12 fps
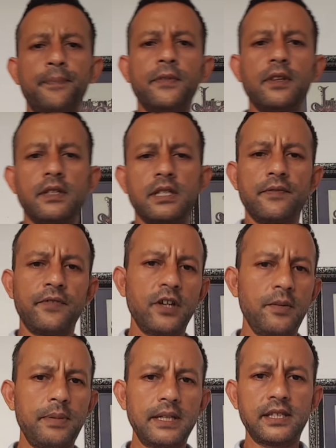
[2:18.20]
it's the
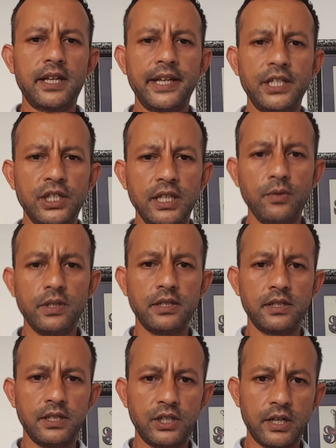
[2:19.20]
verb plus ing, which is
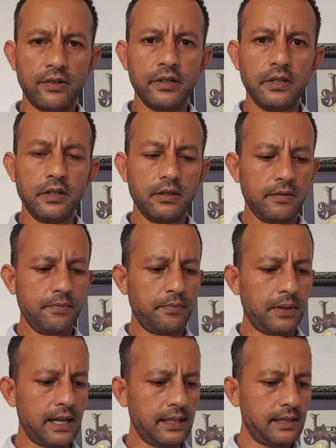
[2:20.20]
the gerund,
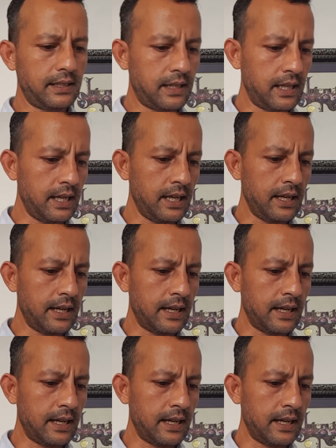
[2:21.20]
plus the